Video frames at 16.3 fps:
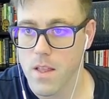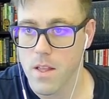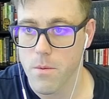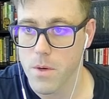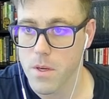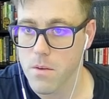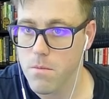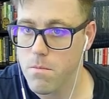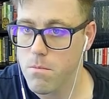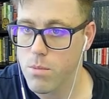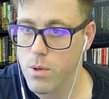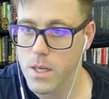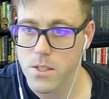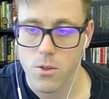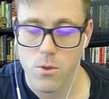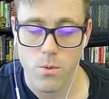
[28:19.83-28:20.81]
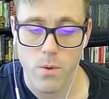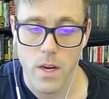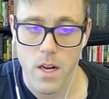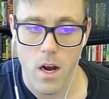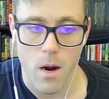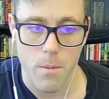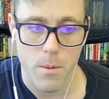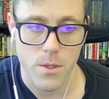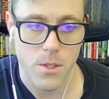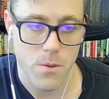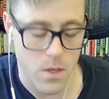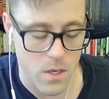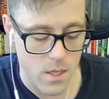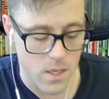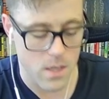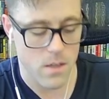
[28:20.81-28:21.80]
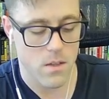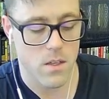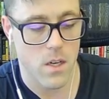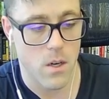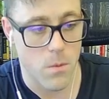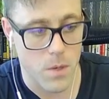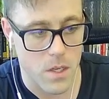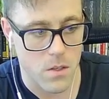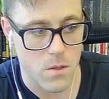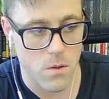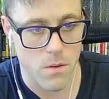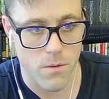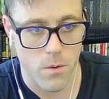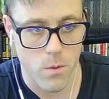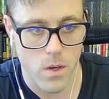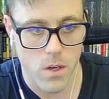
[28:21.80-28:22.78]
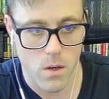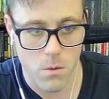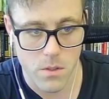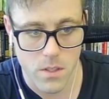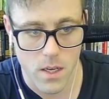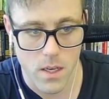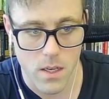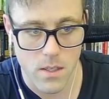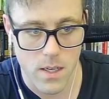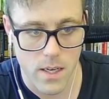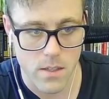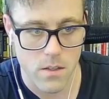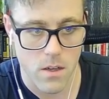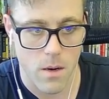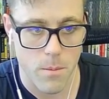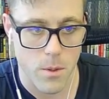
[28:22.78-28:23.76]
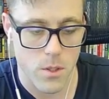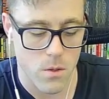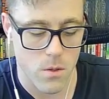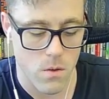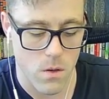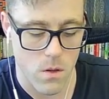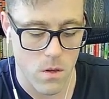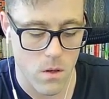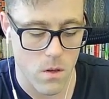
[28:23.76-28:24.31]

press create opportunity, you know, we can do it for real. We'll say test opportunity.